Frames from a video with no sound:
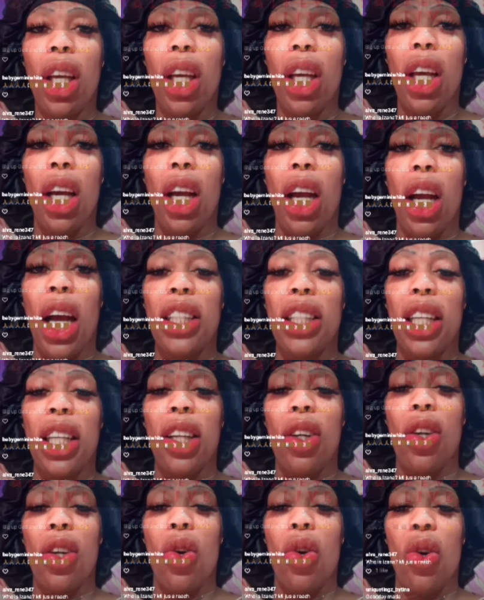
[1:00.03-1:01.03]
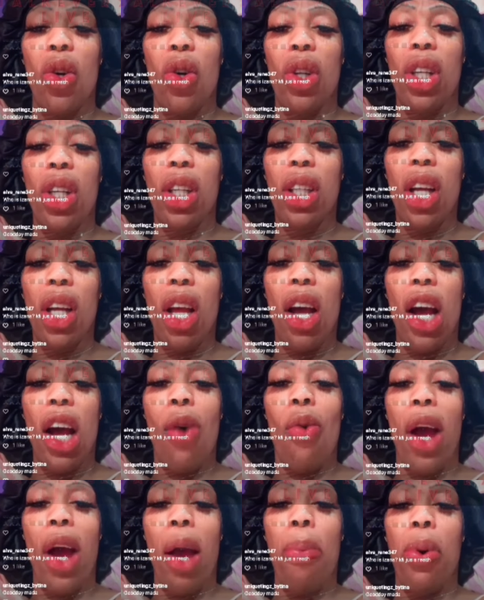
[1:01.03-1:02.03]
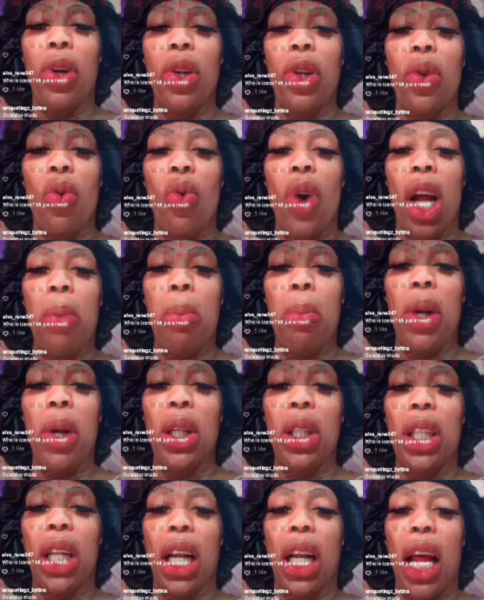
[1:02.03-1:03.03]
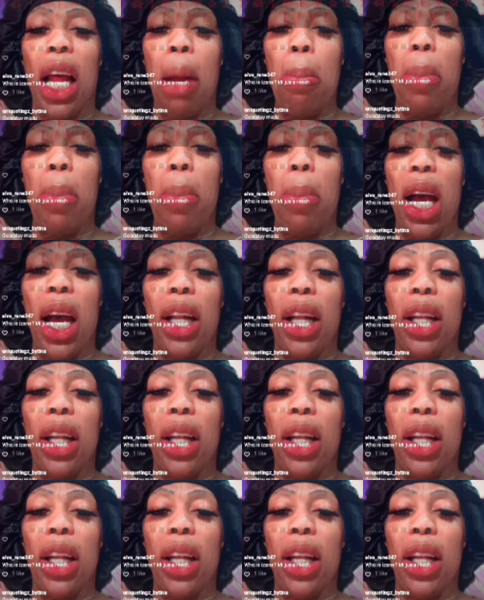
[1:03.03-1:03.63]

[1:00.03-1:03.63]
God take the good and wipe out the one blood crap bad.